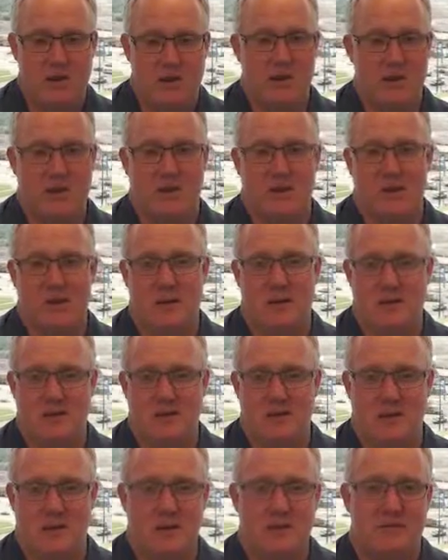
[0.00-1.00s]
many times is
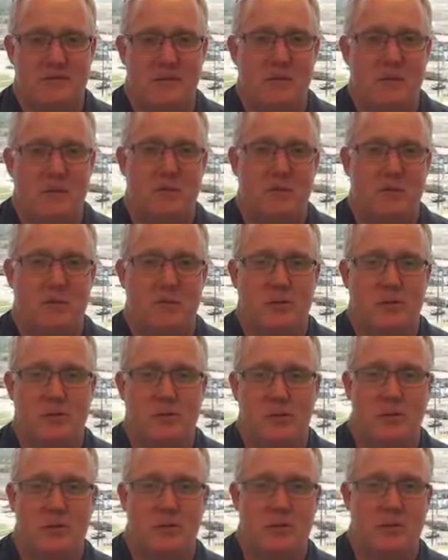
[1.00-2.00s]
10 to 15%
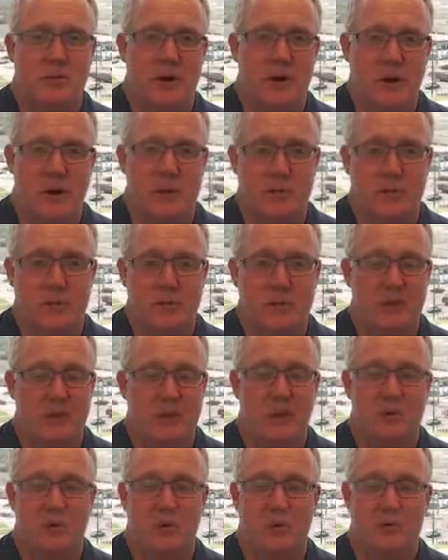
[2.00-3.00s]
cheaper than Miami. The
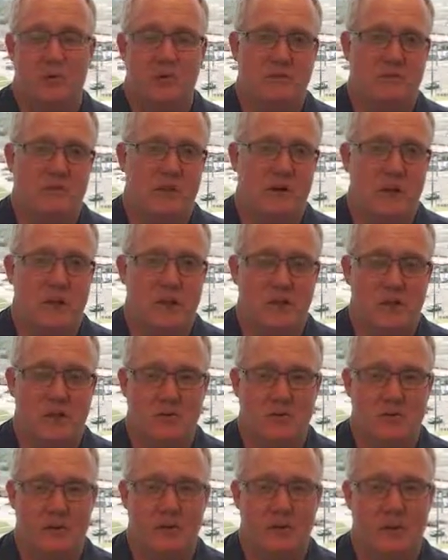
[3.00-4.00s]
airports are very
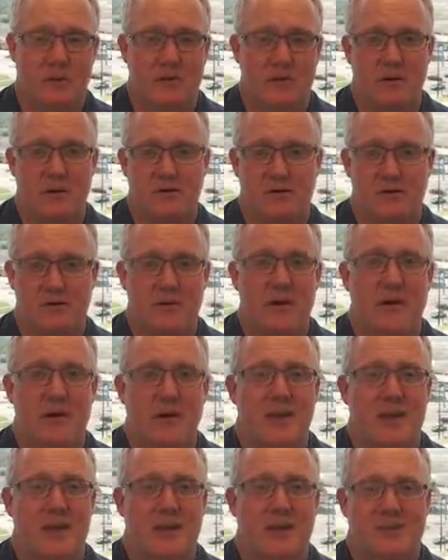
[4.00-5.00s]
close together
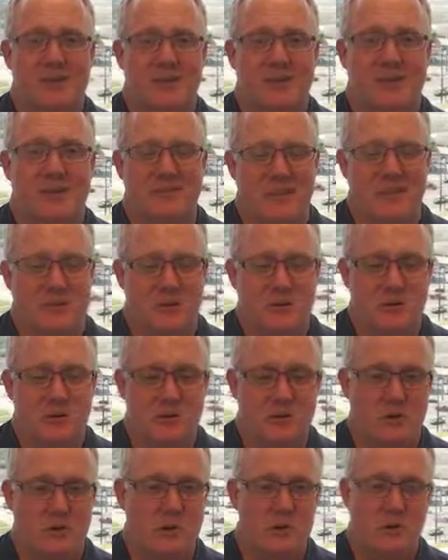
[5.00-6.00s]
if that's what you're
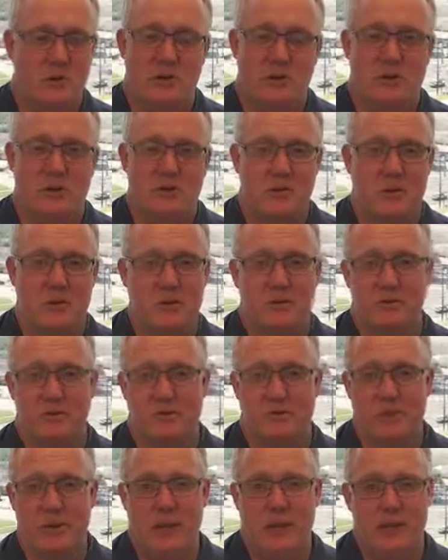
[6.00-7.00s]
doing. There's also
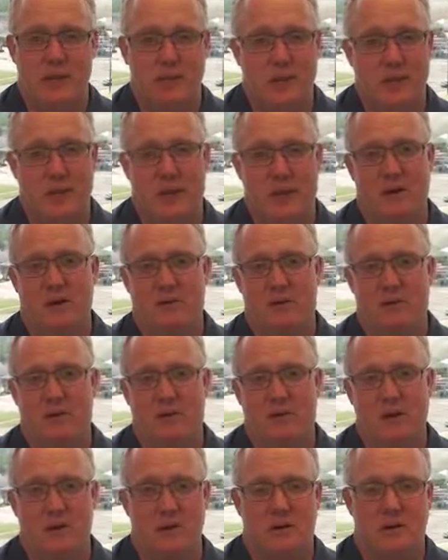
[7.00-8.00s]
many
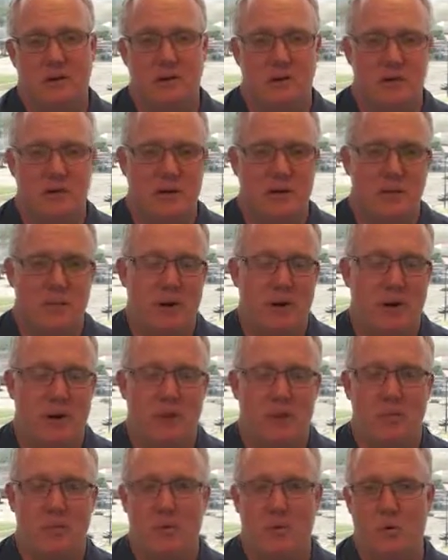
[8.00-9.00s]
alternate or nearby
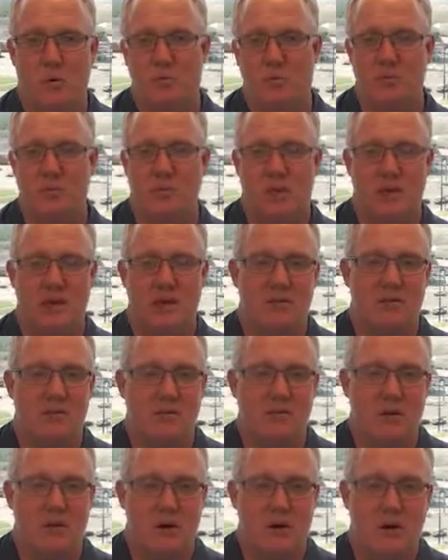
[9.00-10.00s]
airports in
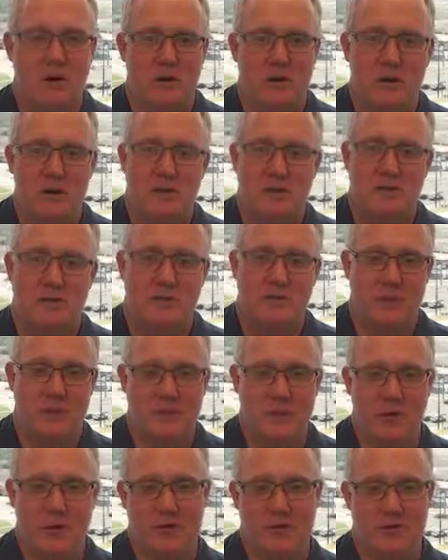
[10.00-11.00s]
California. Some of the
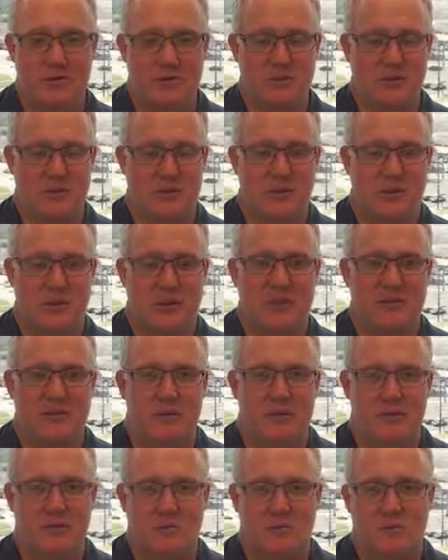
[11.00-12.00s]
metro cities have
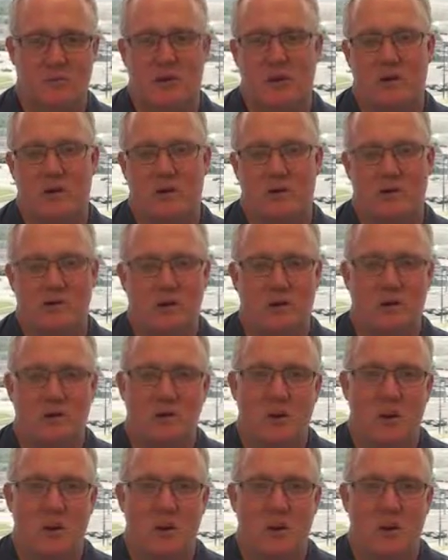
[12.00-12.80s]
them as well. So